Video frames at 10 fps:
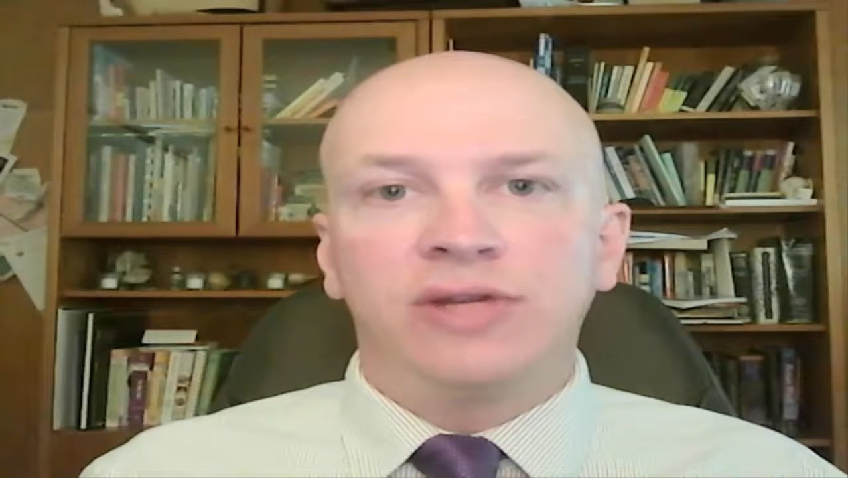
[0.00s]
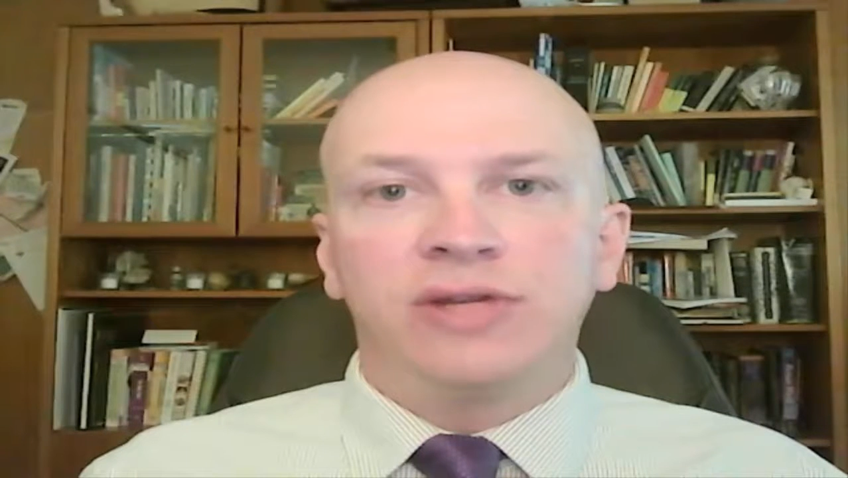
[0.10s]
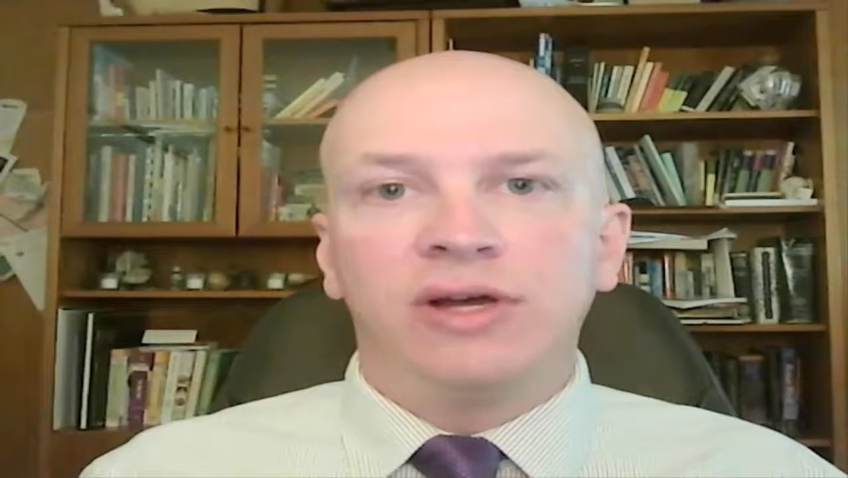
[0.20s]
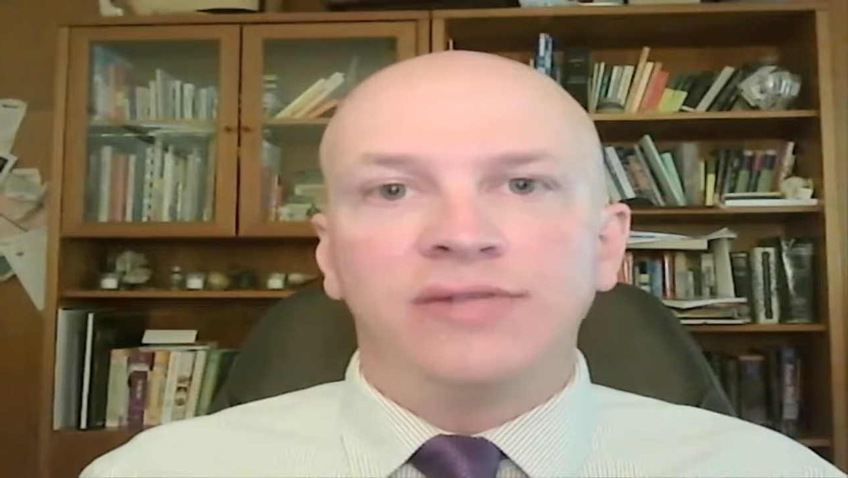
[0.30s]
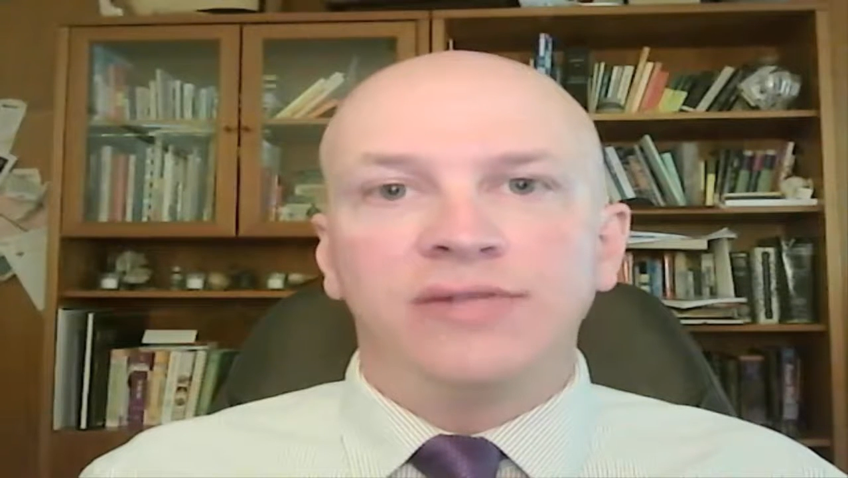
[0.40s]
the
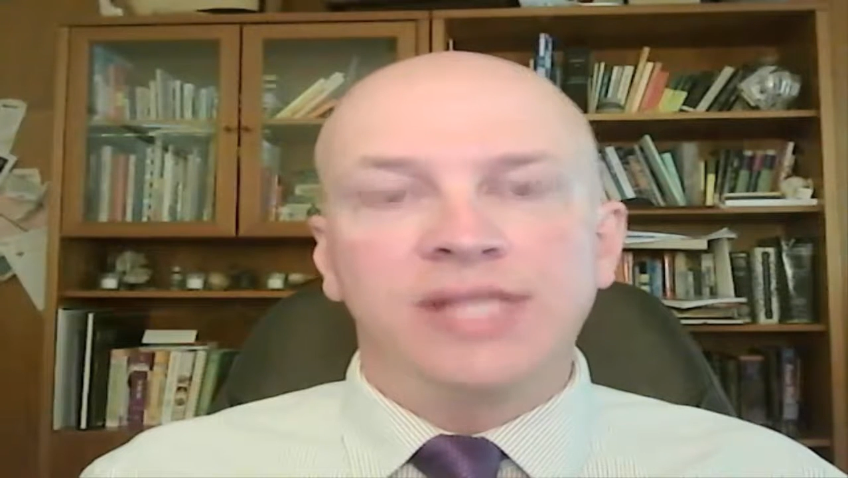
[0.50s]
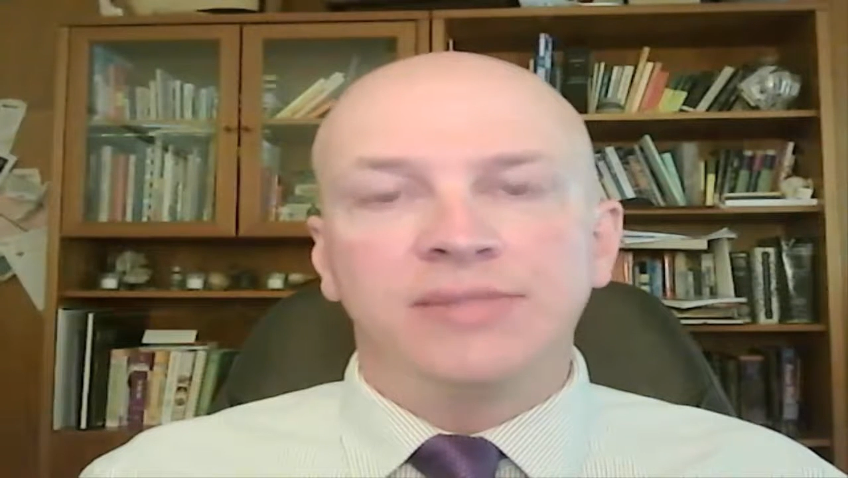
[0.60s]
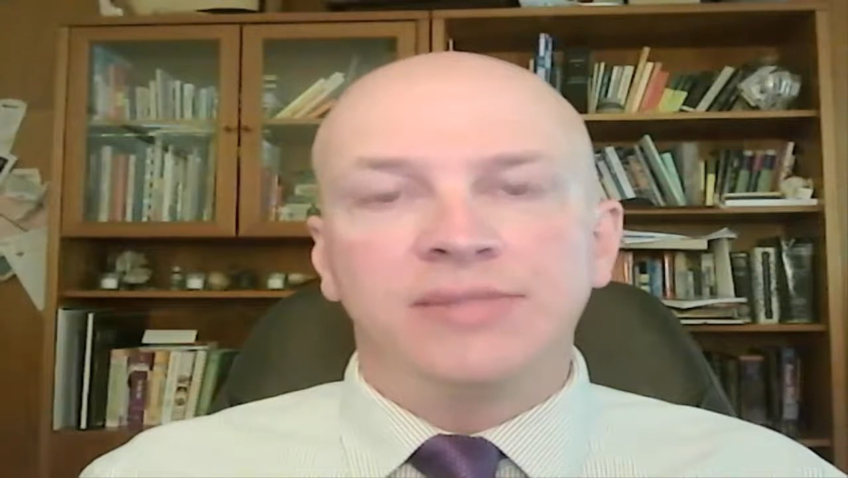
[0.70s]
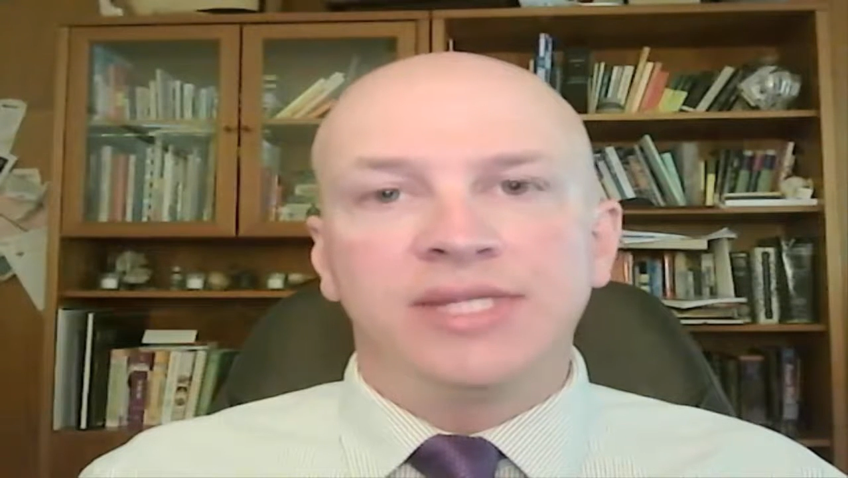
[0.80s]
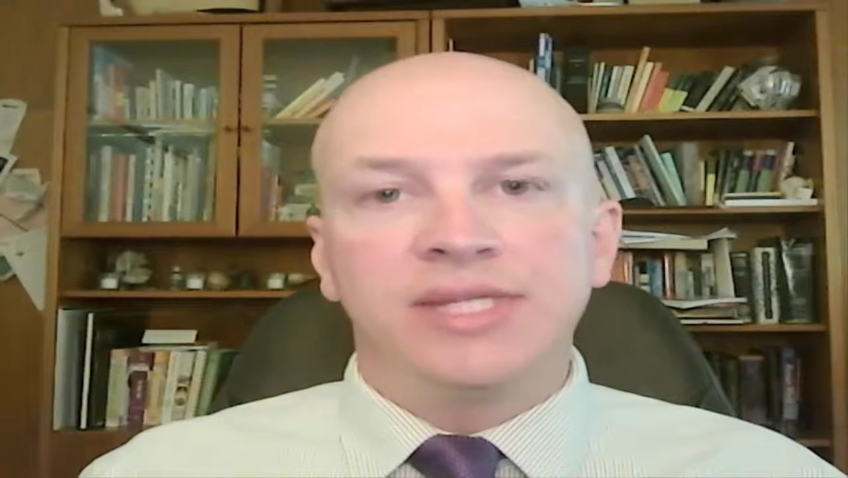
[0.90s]
law the
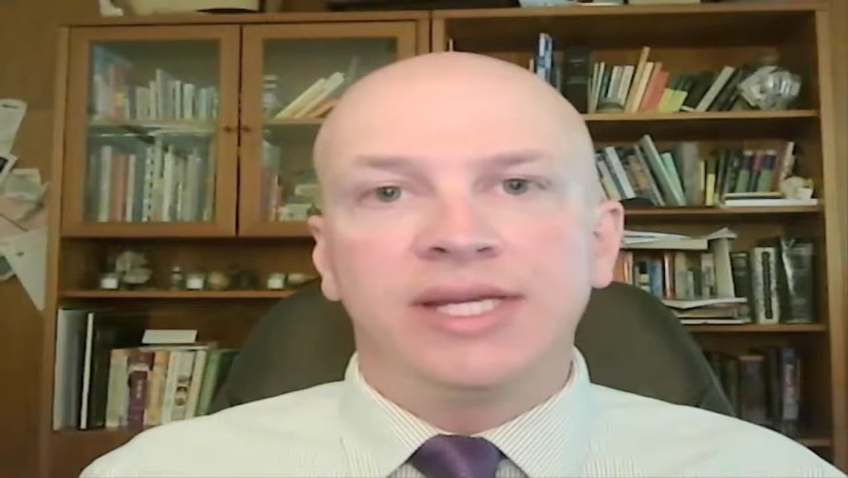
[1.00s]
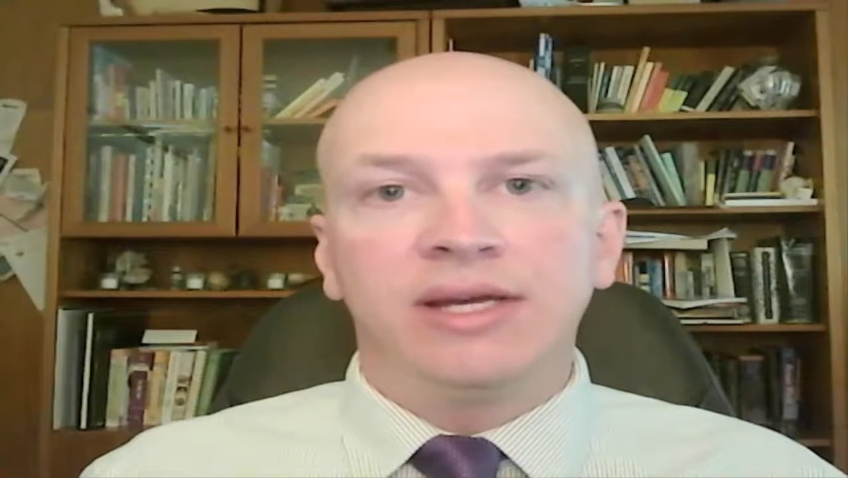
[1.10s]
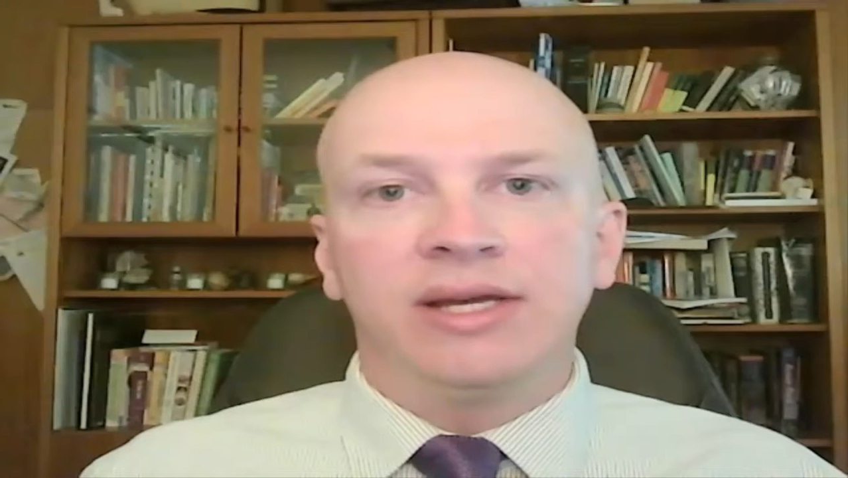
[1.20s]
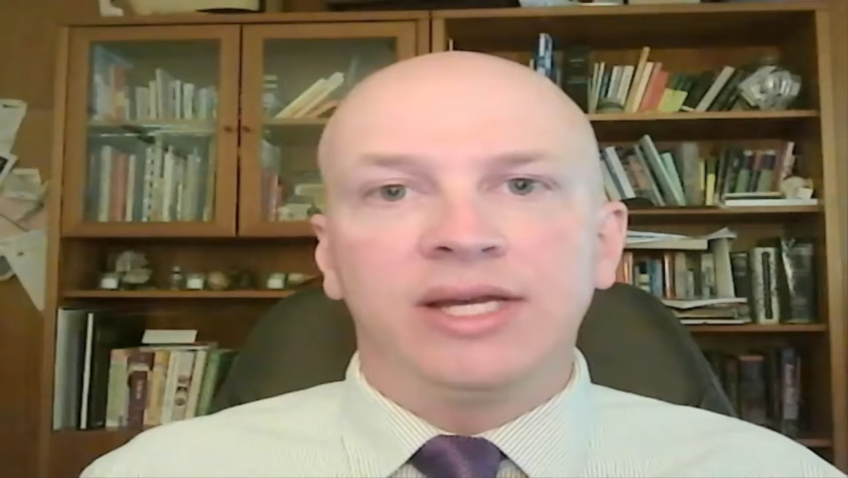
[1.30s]
same as any